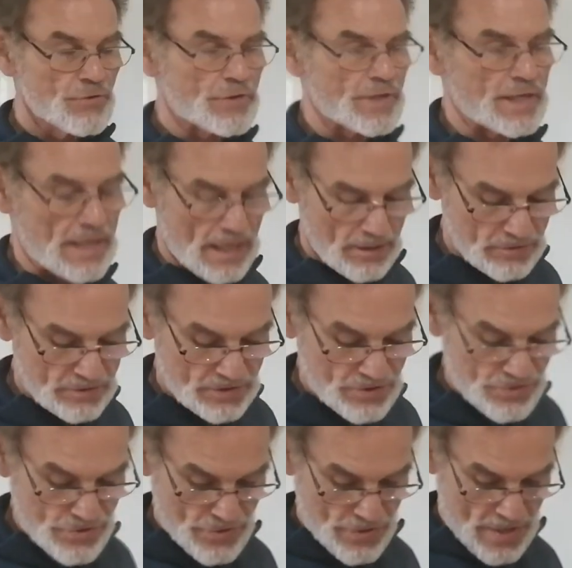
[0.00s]
you can now
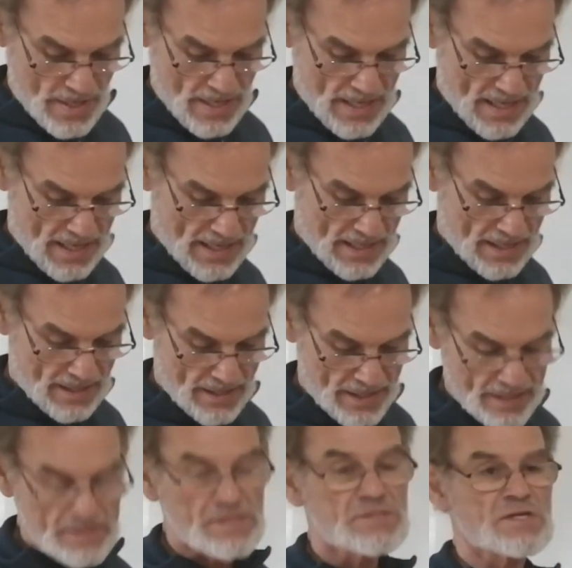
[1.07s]
do uh,
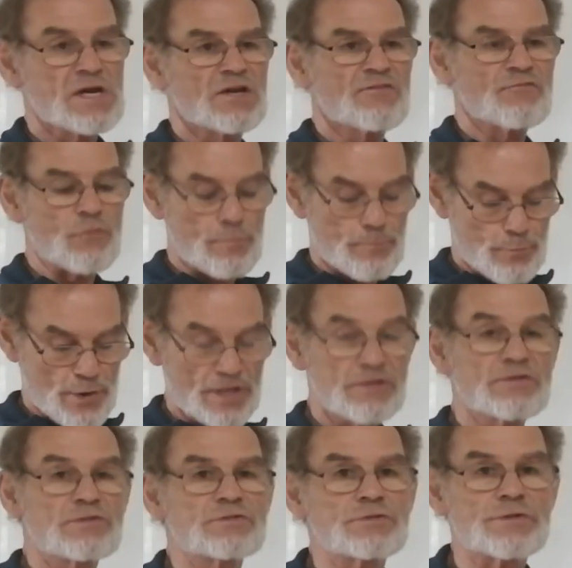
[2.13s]
exercise
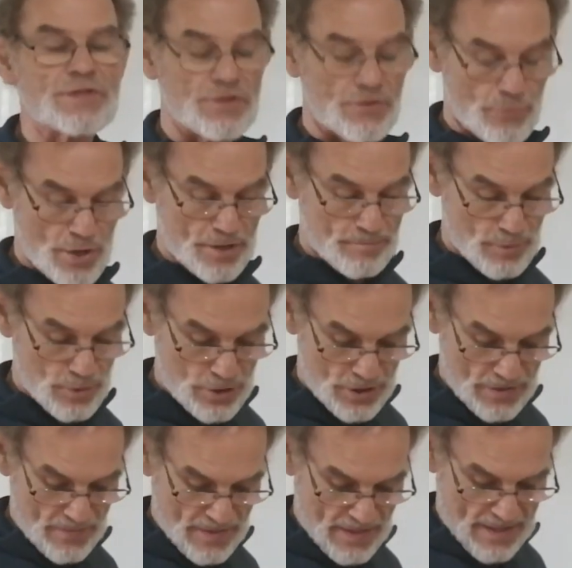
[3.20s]
4.2 in the
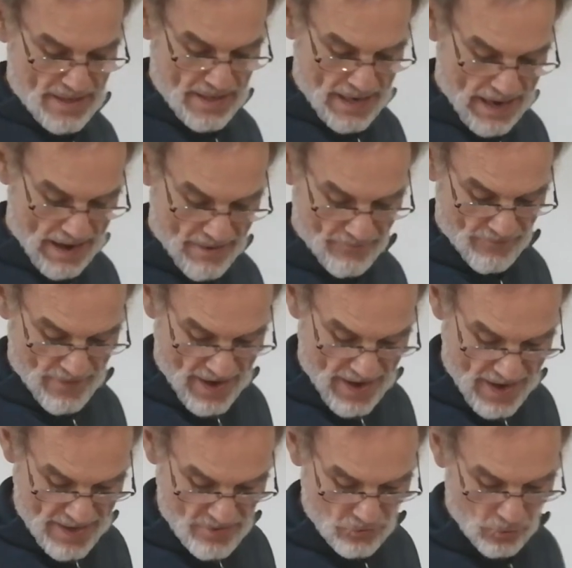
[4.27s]
workbook and
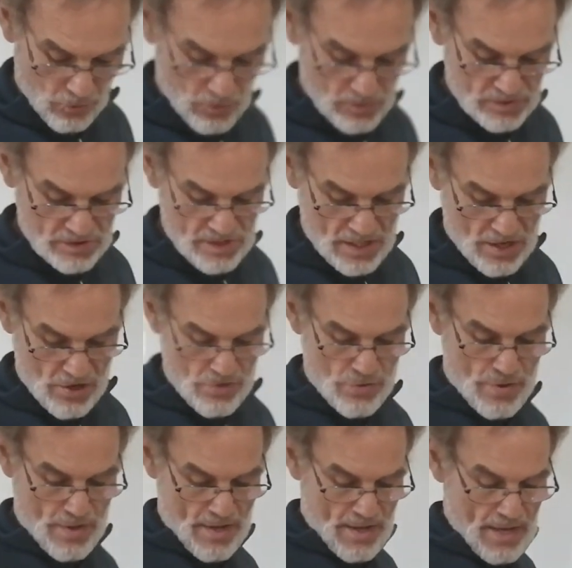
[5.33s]
then
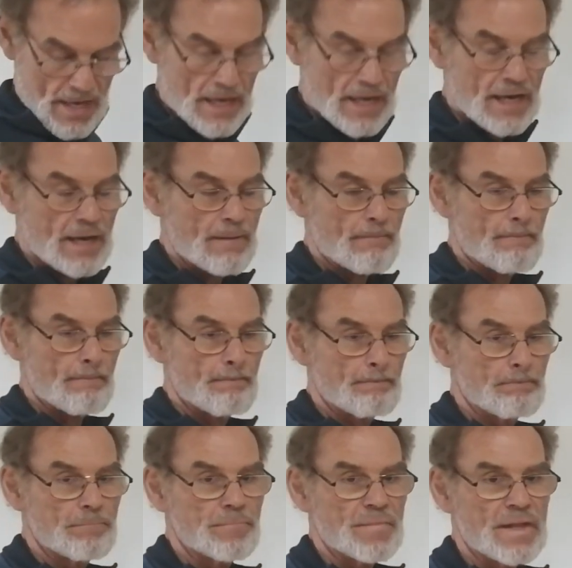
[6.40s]
also
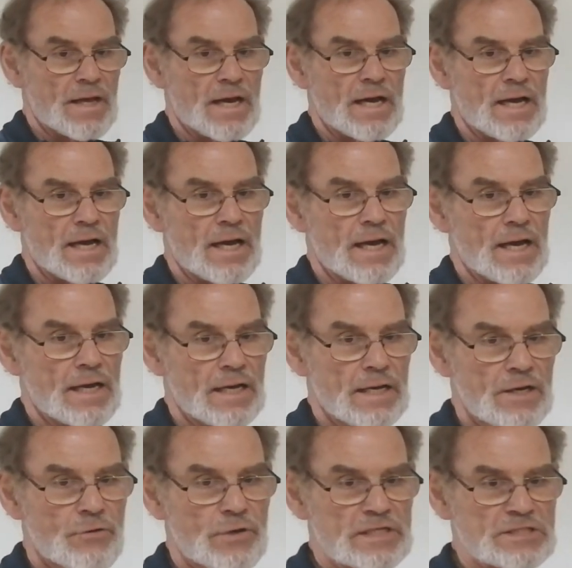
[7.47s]
um, uh,
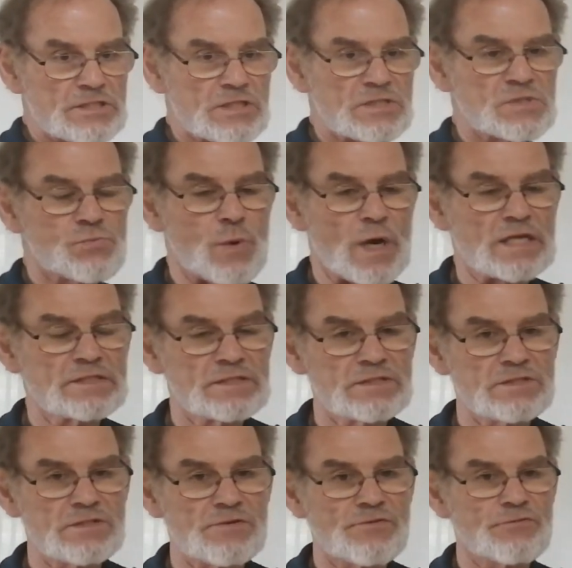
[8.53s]
questions
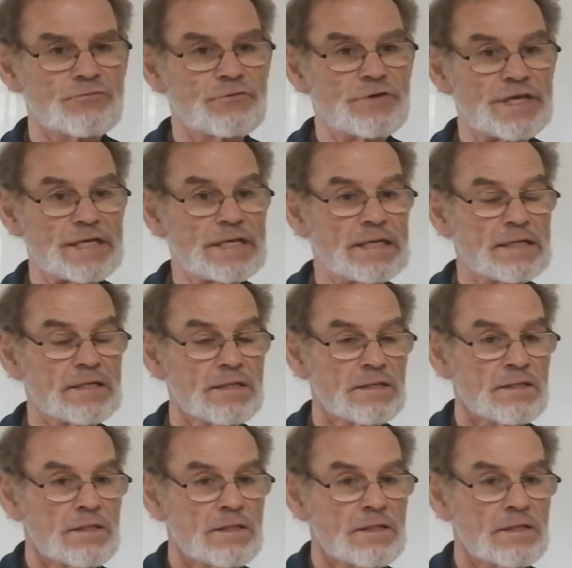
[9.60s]
1 to 3